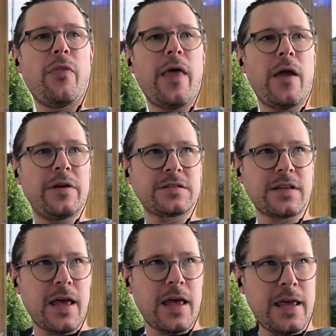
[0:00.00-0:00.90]
There
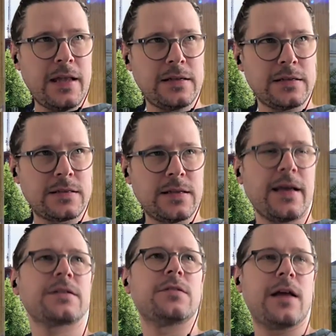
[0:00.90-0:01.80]
is
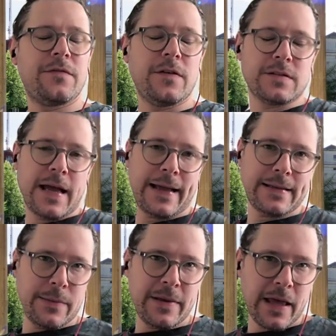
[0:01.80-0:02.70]
intellectual effort, as
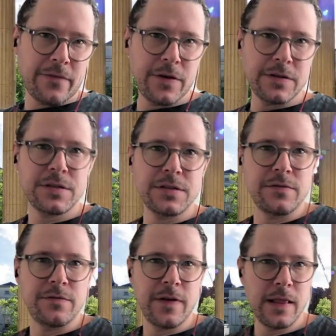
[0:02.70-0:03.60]
academic effort, to
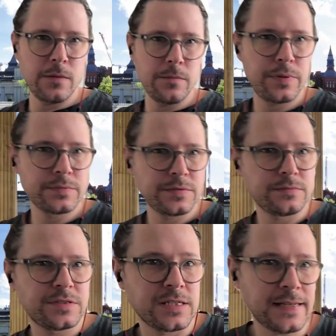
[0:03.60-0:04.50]
develop
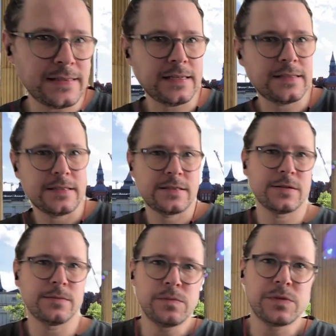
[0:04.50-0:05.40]
genetic
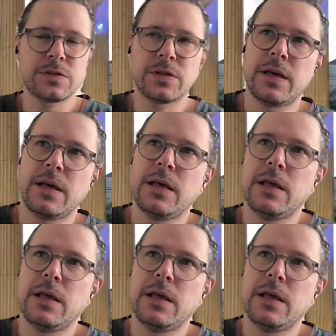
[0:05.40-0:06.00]
systems,